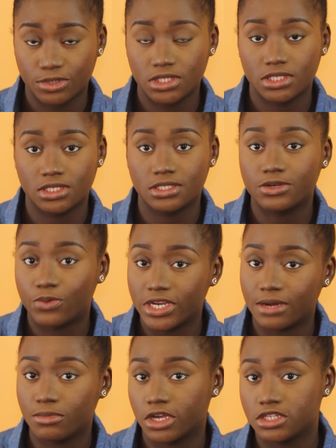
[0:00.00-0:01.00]
but the
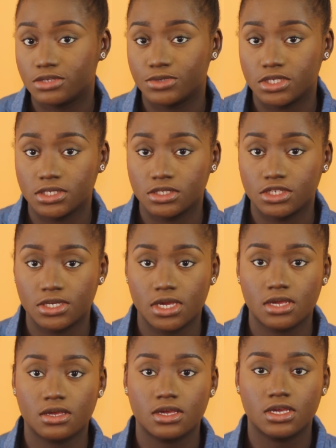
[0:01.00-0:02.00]
one I'm going to be using
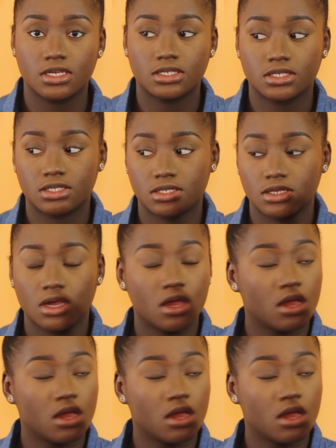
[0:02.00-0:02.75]
today is